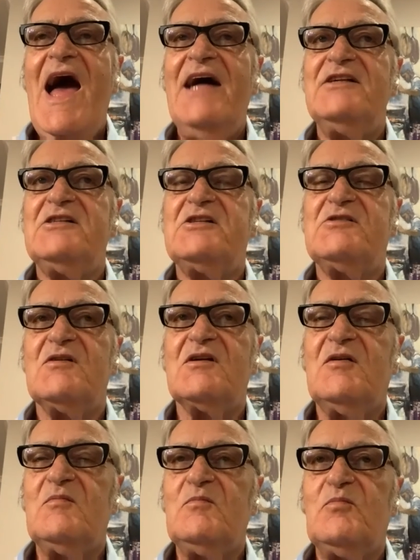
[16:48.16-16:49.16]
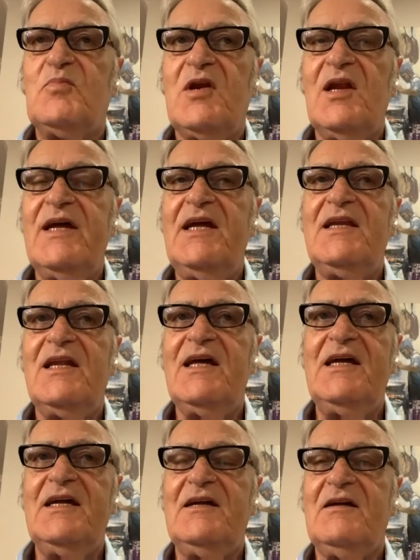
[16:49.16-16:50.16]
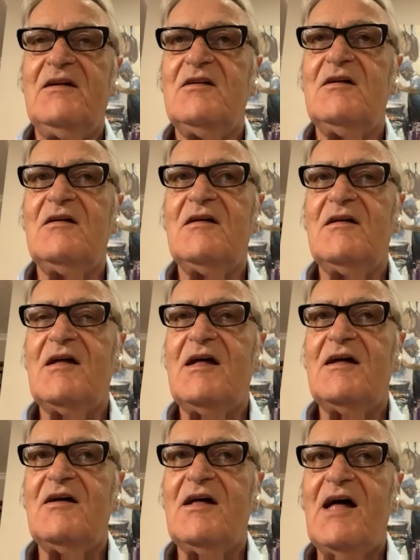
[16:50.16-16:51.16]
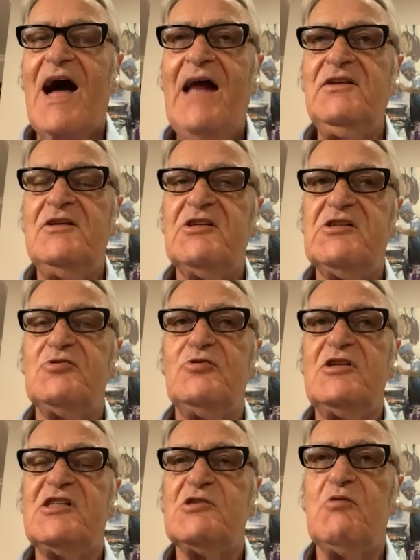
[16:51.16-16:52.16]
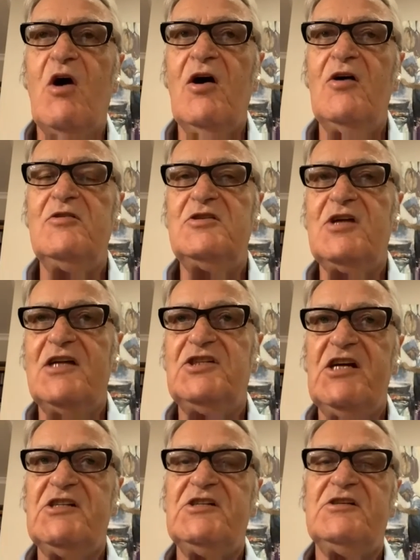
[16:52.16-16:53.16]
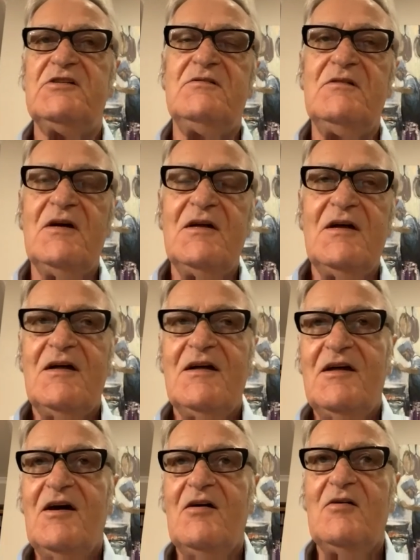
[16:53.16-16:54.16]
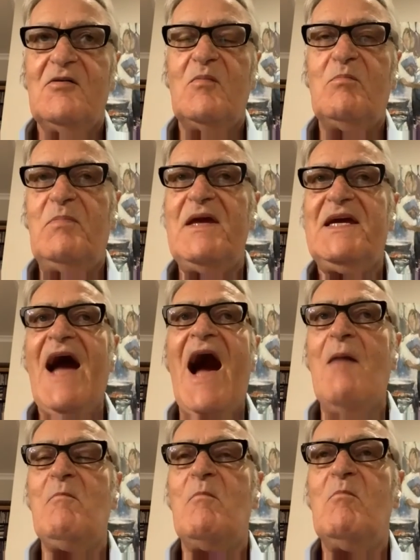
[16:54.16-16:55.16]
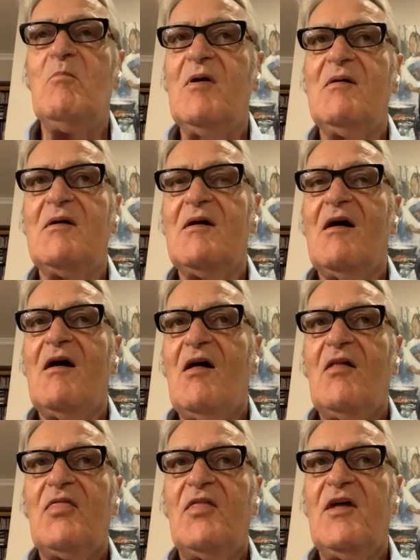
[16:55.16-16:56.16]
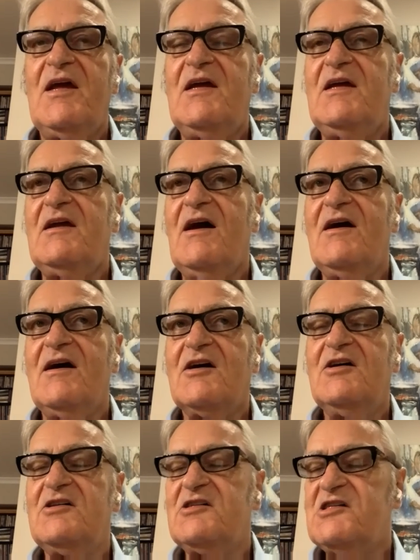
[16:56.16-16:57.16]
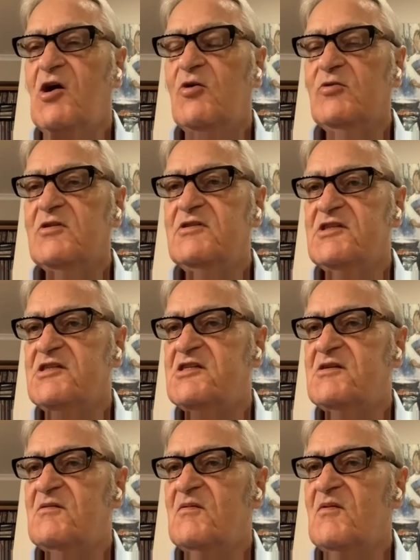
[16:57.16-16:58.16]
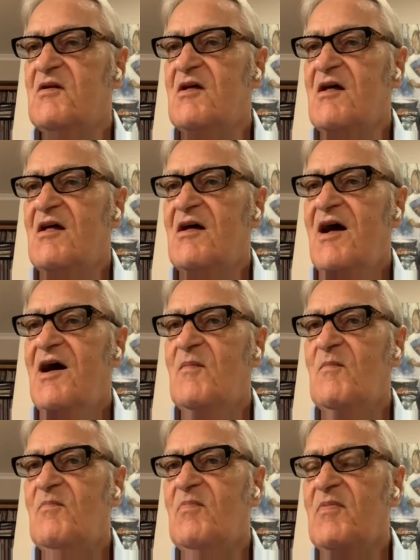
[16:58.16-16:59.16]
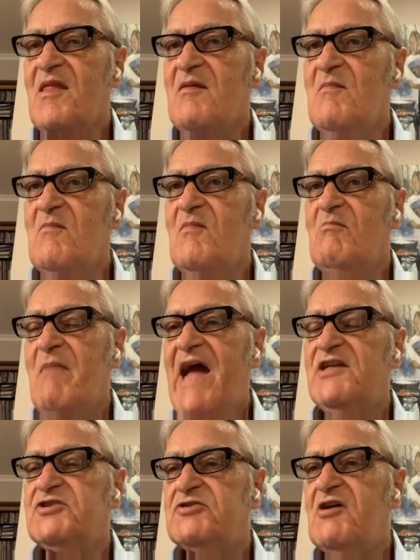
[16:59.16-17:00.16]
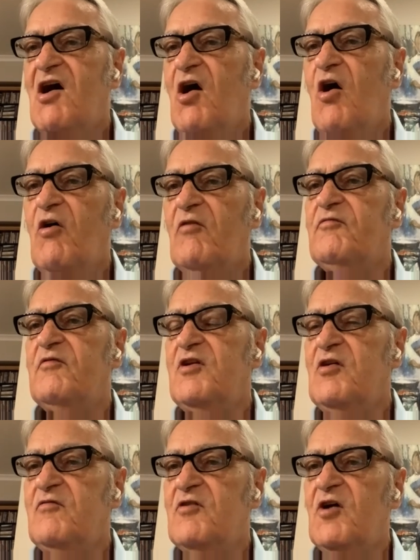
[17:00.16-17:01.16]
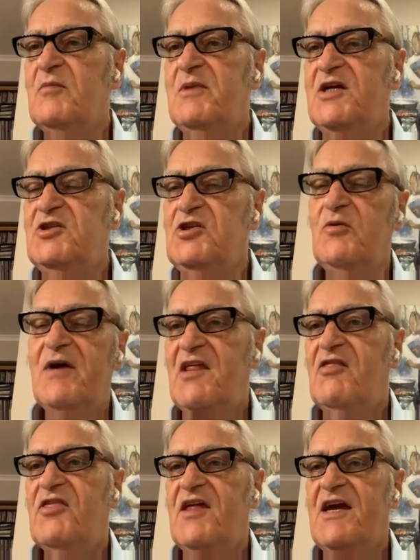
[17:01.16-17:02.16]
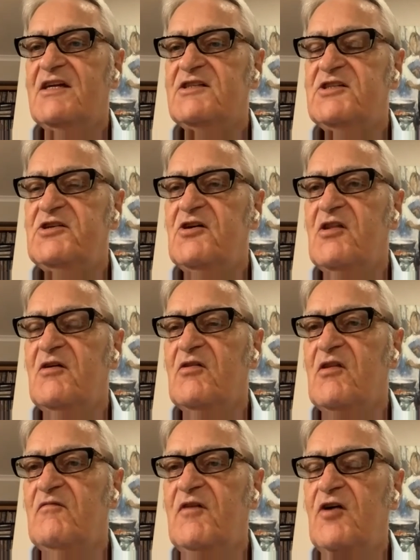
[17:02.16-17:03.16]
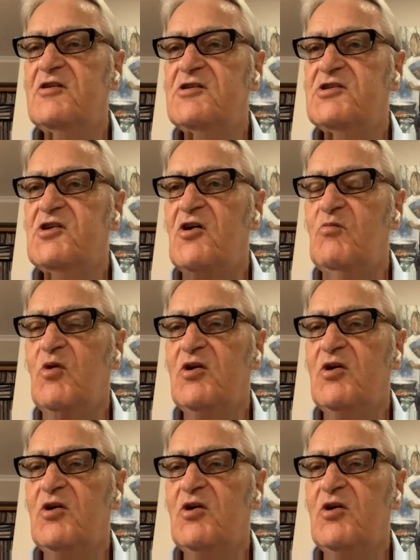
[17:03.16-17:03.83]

has completely understood, swallowed, digested, you know, become the uh, consultants um, mantra of you've got to be doing things. You know, the, the voters don't